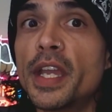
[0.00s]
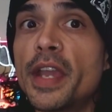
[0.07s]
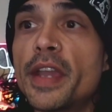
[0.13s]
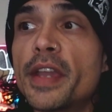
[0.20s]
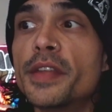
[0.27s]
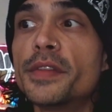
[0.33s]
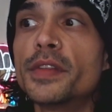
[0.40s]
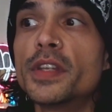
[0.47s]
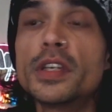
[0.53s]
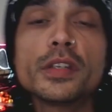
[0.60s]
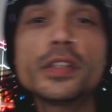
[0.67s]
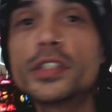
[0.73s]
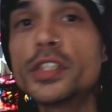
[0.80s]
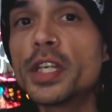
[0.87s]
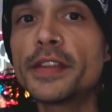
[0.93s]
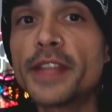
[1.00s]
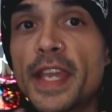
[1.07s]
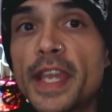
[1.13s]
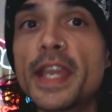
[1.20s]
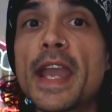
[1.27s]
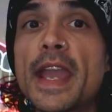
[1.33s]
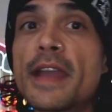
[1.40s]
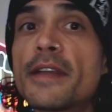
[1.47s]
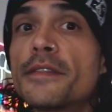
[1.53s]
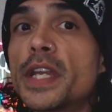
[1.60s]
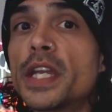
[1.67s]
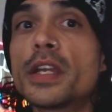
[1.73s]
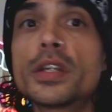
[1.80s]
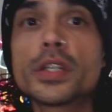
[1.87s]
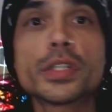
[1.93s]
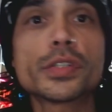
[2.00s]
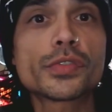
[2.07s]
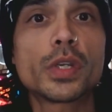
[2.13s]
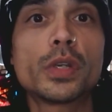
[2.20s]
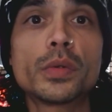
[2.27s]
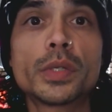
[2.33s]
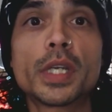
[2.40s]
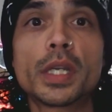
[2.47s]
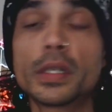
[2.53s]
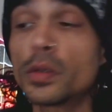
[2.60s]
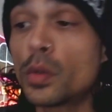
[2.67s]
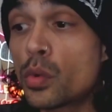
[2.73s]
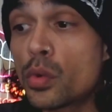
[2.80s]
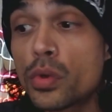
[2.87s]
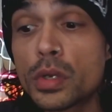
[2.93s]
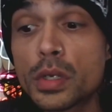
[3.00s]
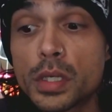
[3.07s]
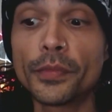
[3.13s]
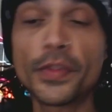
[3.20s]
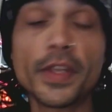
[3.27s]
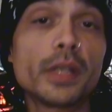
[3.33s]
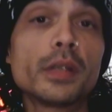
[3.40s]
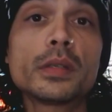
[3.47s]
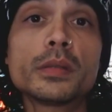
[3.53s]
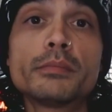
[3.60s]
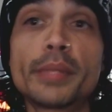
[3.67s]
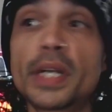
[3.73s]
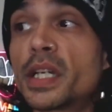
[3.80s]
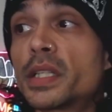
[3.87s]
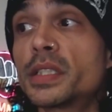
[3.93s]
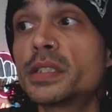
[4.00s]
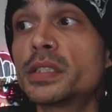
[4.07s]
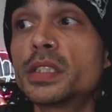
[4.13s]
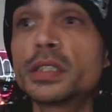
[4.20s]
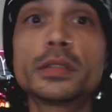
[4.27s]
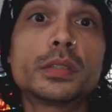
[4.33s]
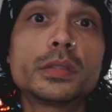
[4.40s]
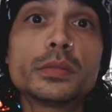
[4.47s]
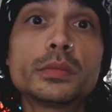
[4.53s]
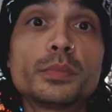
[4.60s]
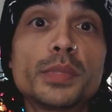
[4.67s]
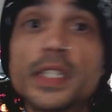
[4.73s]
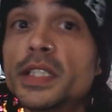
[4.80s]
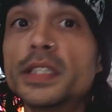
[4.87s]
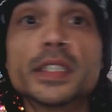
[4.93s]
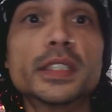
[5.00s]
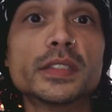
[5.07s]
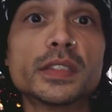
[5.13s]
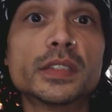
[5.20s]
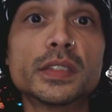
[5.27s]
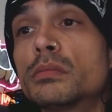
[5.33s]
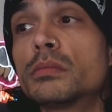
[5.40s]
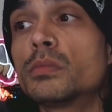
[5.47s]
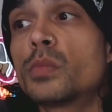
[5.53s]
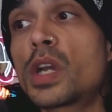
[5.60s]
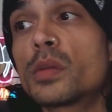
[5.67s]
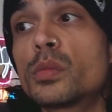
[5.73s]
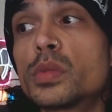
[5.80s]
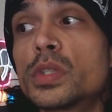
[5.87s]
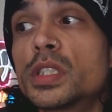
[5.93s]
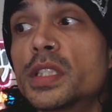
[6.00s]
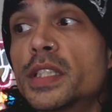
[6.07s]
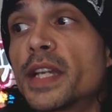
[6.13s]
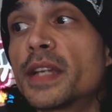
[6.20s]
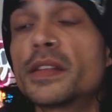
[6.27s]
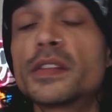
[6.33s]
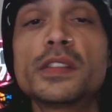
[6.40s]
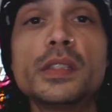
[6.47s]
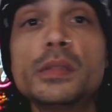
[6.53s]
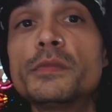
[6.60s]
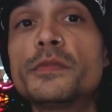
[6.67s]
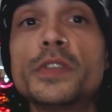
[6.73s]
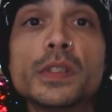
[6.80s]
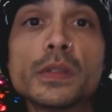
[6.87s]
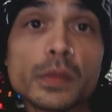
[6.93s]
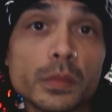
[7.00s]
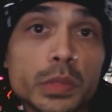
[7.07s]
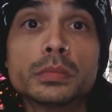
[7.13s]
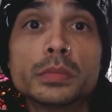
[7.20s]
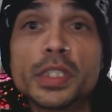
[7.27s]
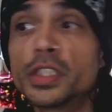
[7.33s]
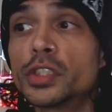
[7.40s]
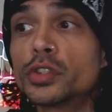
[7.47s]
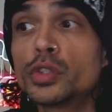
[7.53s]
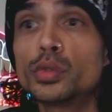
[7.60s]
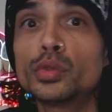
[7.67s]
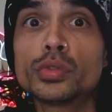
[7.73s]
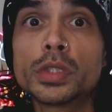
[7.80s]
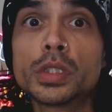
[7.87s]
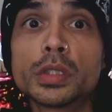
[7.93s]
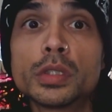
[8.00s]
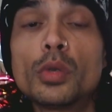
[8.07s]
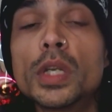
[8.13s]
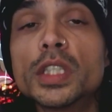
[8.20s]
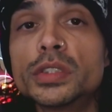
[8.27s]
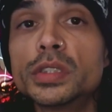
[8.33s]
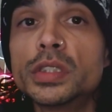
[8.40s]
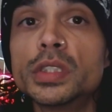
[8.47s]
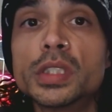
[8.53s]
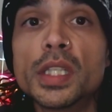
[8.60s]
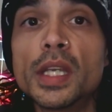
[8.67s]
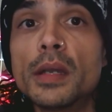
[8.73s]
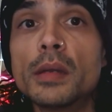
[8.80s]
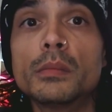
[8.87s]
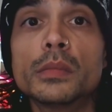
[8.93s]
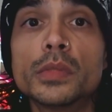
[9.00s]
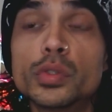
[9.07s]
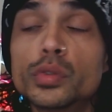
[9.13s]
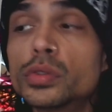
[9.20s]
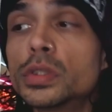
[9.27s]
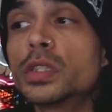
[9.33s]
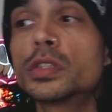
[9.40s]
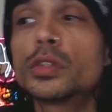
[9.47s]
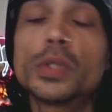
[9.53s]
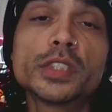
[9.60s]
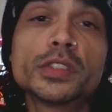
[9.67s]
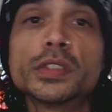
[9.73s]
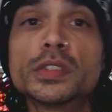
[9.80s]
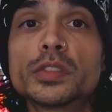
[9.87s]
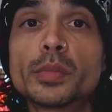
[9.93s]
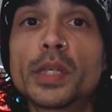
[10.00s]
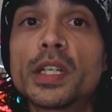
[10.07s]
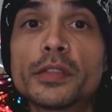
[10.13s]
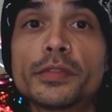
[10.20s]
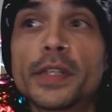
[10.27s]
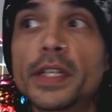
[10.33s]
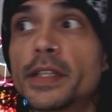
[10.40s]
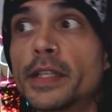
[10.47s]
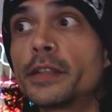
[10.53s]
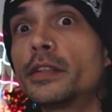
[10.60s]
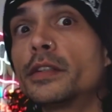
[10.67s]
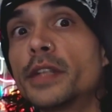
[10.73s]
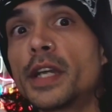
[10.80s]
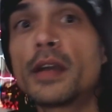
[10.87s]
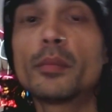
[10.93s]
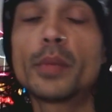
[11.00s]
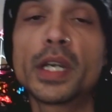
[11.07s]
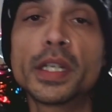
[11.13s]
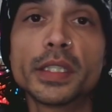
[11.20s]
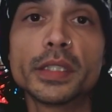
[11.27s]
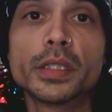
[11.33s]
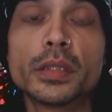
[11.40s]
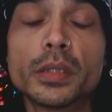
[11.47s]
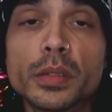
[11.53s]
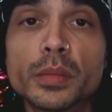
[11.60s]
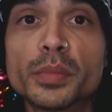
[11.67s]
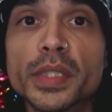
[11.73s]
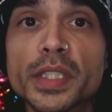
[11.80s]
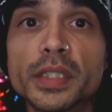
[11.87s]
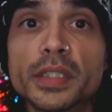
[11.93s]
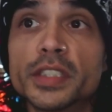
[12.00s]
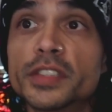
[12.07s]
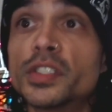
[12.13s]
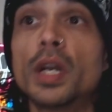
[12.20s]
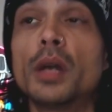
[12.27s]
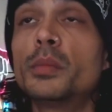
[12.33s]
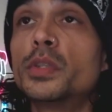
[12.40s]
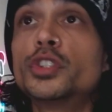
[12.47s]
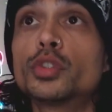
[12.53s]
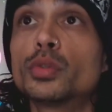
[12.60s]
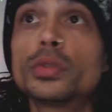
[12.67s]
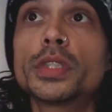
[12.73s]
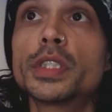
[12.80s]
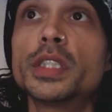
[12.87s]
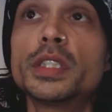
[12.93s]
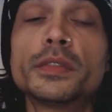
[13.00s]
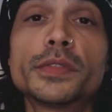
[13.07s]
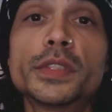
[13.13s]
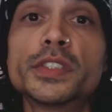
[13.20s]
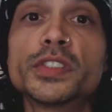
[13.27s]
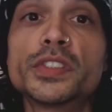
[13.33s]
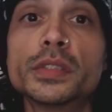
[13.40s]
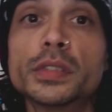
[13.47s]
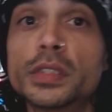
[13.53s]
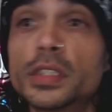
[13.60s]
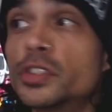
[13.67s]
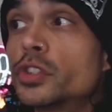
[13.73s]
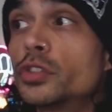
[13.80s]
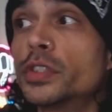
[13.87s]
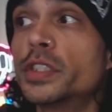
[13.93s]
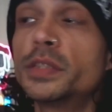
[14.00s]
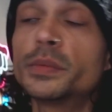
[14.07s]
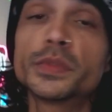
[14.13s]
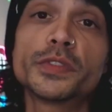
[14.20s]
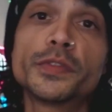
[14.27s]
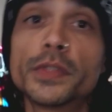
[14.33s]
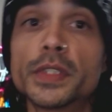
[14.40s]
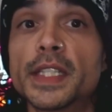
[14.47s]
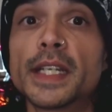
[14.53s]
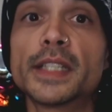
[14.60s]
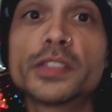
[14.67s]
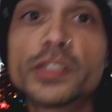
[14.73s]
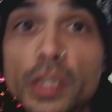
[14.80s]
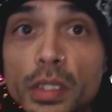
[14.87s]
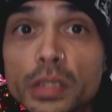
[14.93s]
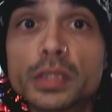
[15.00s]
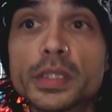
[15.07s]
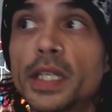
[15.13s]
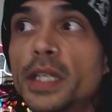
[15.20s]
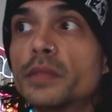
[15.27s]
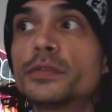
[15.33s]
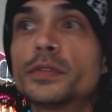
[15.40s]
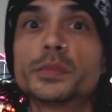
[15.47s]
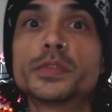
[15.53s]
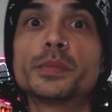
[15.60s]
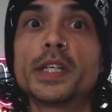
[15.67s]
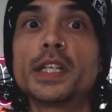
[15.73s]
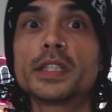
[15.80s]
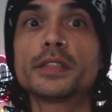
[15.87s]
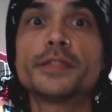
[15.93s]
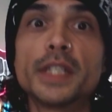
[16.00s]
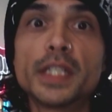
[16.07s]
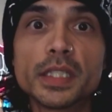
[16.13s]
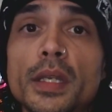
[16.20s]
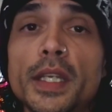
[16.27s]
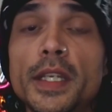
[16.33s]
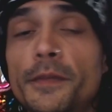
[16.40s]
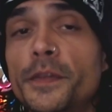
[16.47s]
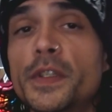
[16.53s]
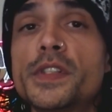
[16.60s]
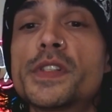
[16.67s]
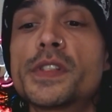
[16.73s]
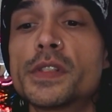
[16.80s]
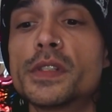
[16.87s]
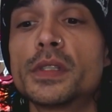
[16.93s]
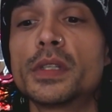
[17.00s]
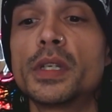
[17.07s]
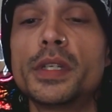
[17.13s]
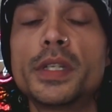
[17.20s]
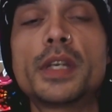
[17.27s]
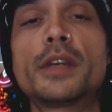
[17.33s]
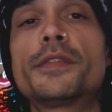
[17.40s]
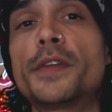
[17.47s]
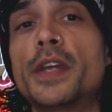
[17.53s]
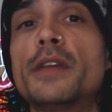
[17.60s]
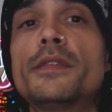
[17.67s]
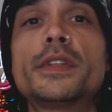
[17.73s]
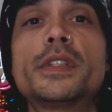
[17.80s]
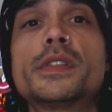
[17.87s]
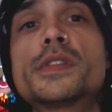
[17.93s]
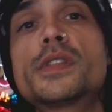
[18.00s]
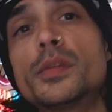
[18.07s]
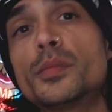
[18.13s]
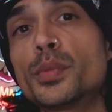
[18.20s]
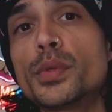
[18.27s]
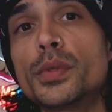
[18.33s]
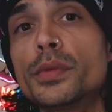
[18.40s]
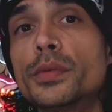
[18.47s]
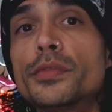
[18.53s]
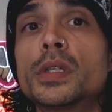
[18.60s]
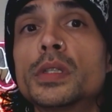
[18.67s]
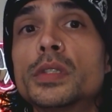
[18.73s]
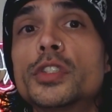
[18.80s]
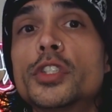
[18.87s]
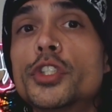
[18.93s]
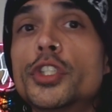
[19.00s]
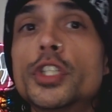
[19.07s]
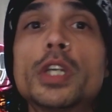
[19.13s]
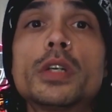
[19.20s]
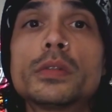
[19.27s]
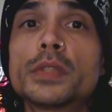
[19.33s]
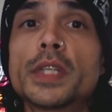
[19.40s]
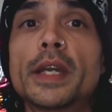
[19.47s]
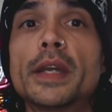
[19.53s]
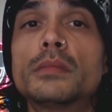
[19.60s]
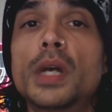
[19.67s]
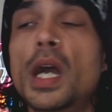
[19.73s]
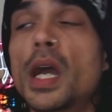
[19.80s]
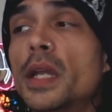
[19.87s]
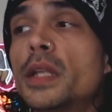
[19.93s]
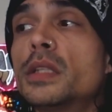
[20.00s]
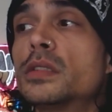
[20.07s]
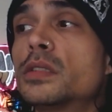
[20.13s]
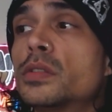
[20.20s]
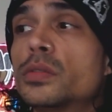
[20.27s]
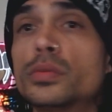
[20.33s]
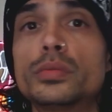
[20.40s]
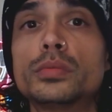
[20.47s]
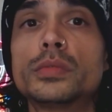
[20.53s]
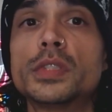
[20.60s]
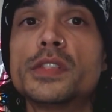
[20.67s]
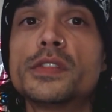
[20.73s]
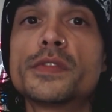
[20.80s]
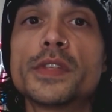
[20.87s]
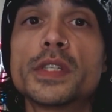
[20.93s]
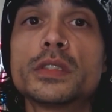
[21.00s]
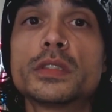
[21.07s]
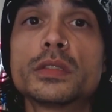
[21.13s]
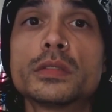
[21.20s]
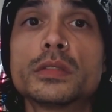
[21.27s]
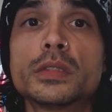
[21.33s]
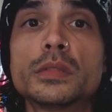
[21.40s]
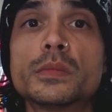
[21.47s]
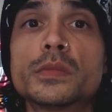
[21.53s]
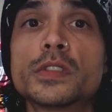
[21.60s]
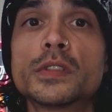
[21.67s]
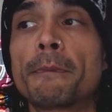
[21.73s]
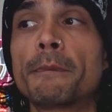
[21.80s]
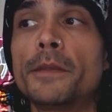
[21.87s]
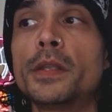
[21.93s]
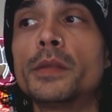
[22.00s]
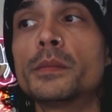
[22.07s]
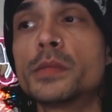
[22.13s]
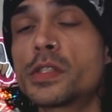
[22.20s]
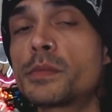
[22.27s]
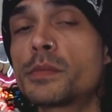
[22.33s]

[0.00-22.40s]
and they have errors going on, or they're botting their own playlists. Why wouldn't that seem feasible? Because who's going to question them? Who's going to question Spotify that they're not botting their own playlist? A majority of the streams for that song came from Spotify. If it's enough evidence and proof to show that I didn't do these fake streams, then it must